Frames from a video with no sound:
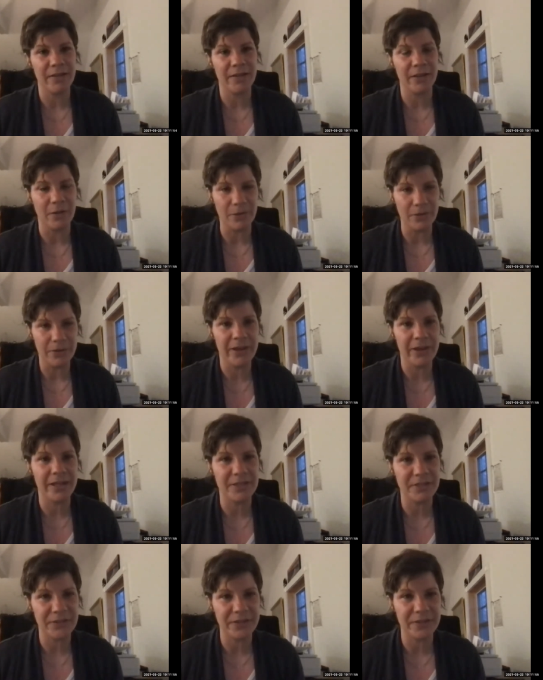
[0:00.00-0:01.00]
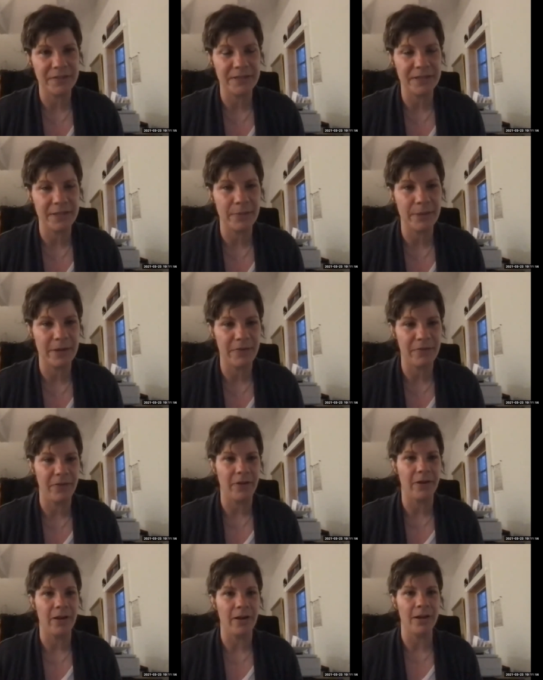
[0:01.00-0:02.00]
the culinary history of seaweed
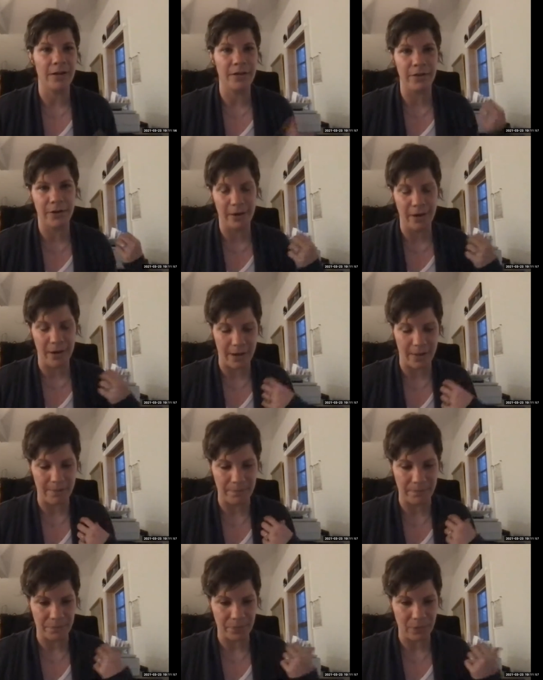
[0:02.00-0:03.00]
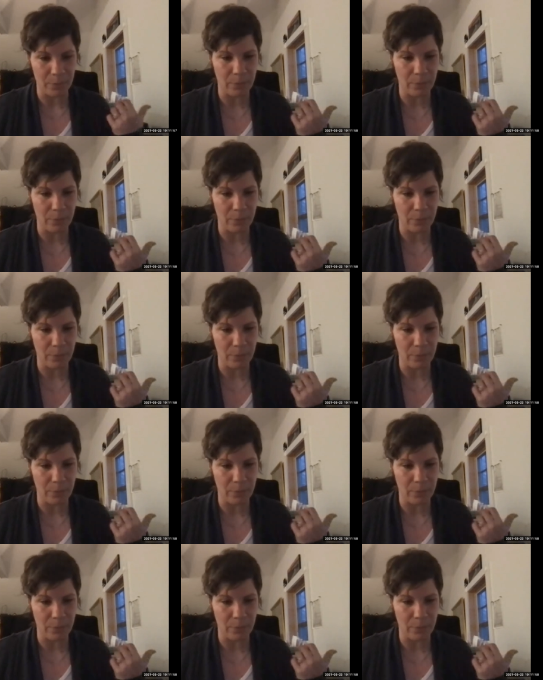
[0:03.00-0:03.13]
for another um,